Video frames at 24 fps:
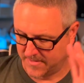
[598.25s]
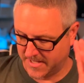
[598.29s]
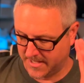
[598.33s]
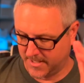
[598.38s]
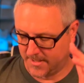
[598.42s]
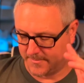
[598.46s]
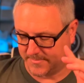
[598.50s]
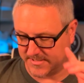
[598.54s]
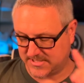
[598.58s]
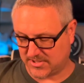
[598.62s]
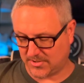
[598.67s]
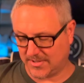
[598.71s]

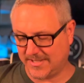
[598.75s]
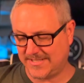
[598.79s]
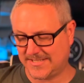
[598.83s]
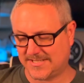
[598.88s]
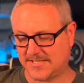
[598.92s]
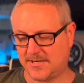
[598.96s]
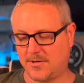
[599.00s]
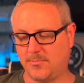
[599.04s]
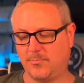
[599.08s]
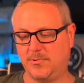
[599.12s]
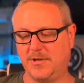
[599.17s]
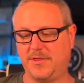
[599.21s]
But so let's
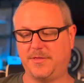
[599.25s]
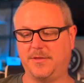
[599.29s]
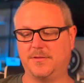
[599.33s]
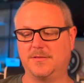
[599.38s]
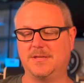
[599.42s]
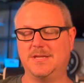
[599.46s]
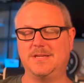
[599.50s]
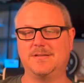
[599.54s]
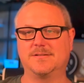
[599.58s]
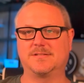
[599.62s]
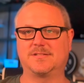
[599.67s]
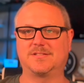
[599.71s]
start with
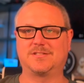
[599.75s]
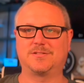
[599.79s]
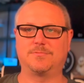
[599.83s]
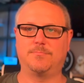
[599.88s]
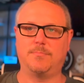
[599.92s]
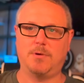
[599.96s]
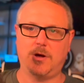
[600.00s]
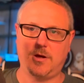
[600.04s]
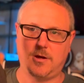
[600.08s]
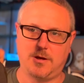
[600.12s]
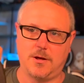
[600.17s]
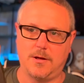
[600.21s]
the
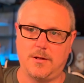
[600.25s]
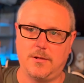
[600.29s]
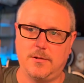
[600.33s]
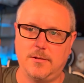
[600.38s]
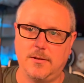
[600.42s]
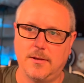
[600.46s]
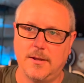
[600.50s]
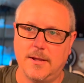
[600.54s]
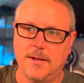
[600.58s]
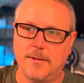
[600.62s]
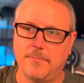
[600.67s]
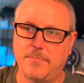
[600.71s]

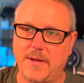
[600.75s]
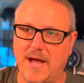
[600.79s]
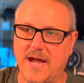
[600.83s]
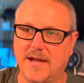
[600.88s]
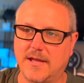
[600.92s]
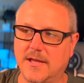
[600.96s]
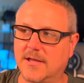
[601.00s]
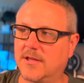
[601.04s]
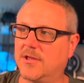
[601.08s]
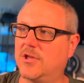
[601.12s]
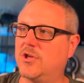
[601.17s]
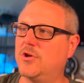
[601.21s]
small
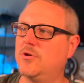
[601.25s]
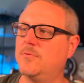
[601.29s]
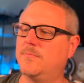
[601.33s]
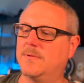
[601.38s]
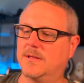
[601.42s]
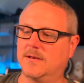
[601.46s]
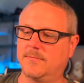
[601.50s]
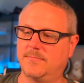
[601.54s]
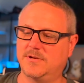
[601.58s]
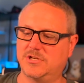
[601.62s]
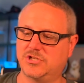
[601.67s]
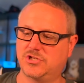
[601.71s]
packing cube, and
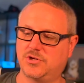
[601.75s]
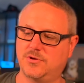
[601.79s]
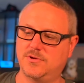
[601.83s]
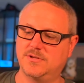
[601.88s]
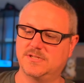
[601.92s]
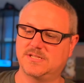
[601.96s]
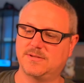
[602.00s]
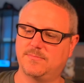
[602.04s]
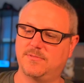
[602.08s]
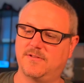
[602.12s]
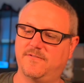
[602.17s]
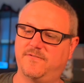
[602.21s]
I'm going to show you
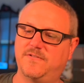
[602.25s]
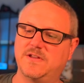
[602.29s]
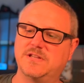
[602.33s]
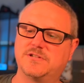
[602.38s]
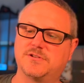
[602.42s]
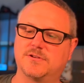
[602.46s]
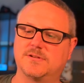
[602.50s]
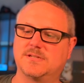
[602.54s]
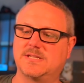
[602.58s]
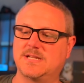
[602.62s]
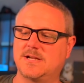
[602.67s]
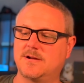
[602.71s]
some of the
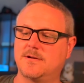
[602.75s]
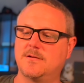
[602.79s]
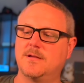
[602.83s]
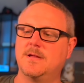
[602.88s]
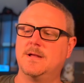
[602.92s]
features here.